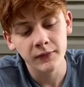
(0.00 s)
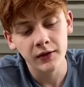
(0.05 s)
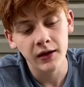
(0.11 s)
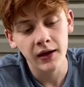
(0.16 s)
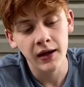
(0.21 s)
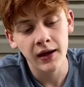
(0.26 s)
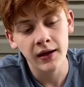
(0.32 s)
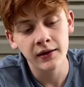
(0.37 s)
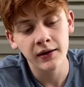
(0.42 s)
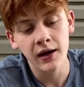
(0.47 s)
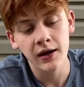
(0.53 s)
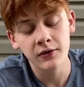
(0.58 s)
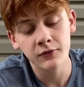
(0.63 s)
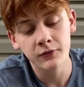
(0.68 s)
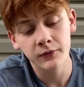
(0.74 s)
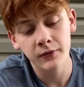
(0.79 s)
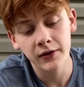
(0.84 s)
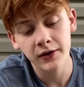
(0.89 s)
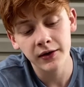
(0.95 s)
and I'd
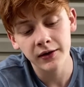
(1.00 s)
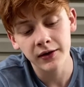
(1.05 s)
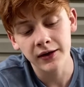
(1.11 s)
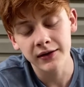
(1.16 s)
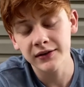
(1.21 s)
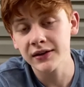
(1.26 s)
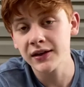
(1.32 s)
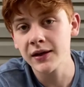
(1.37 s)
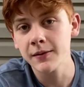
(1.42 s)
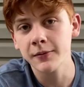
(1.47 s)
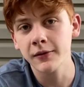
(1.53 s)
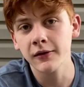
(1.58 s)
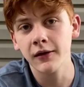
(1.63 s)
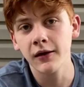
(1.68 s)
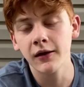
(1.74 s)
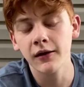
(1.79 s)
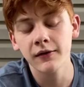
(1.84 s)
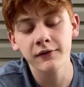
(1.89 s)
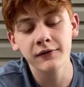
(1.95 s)
really like to keep it
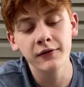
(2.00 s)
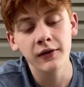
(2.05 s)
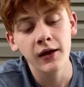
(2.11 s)
alive.